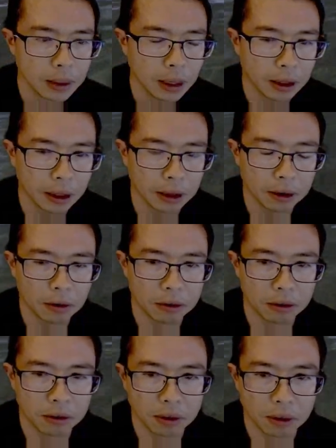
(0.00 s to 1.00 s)
And then
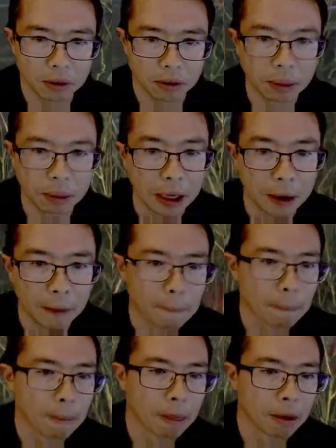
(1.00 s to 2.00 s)
there's me,
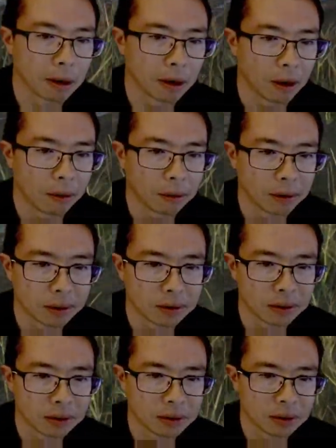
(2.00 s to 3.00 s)
you know,
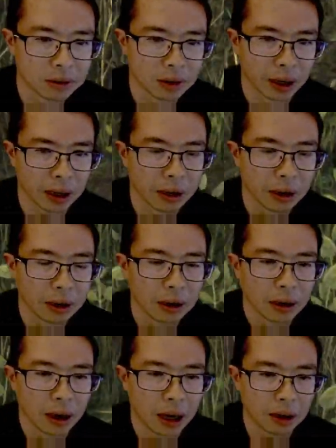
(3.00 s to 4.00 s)
like
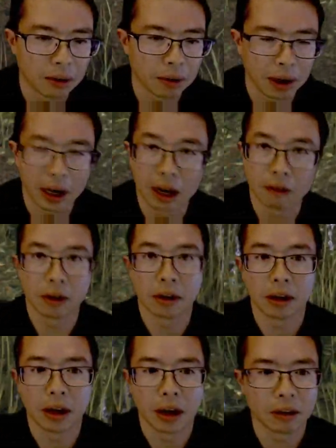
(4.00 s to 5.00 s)
I don't have all
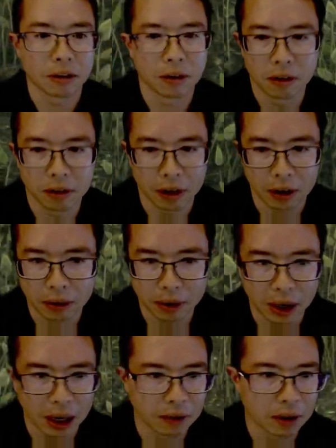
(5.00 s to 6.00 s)
the answers. I don't
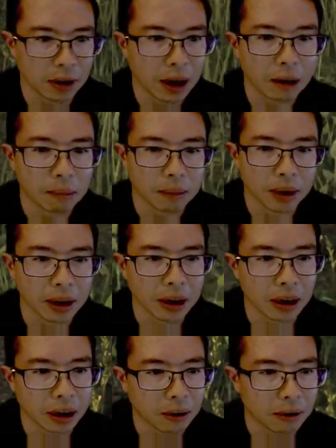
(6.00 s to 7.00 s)
have a lot of
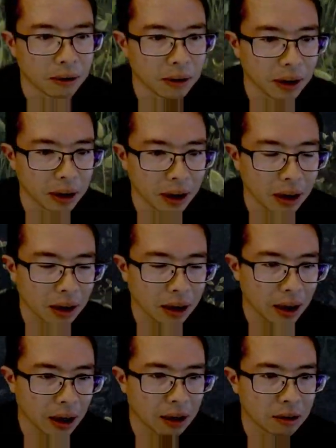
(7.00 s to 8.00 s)
money. I don't really
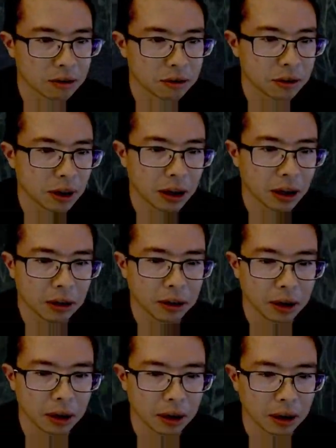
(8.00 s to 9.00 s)
have
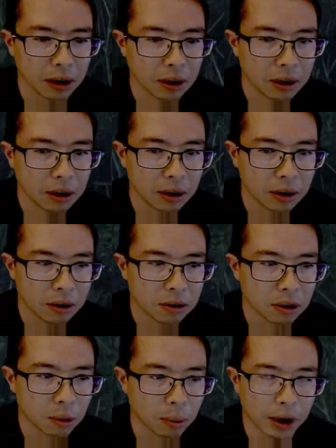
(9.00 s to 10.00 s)
anything
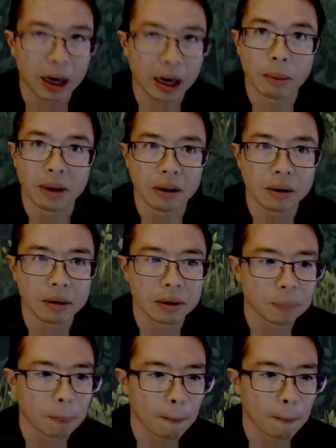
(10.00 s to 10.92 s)
to brag about.